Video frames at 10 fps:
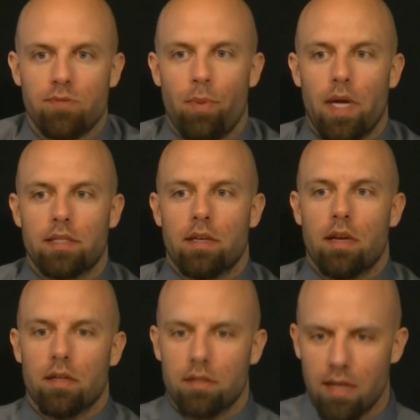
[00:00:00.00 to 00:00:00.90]
but
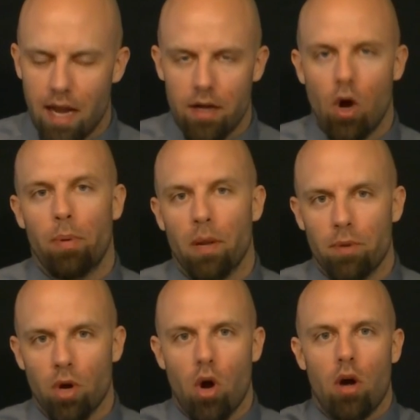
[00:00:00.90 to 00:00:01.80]
to kind of open
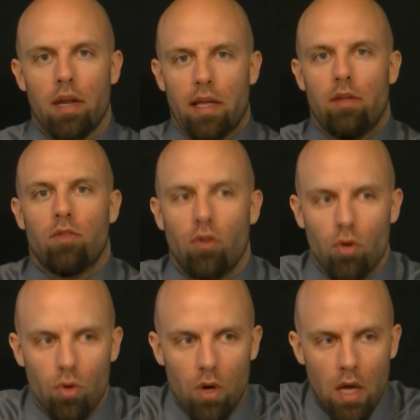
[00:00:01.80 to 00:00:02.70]
up your heart
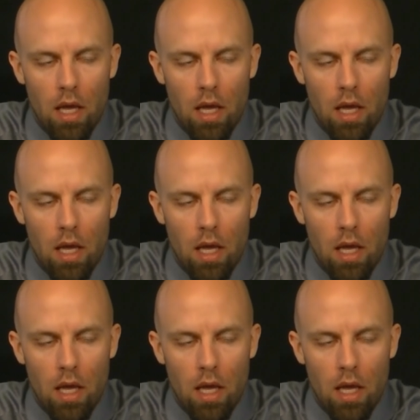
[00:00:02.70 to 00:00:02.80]
into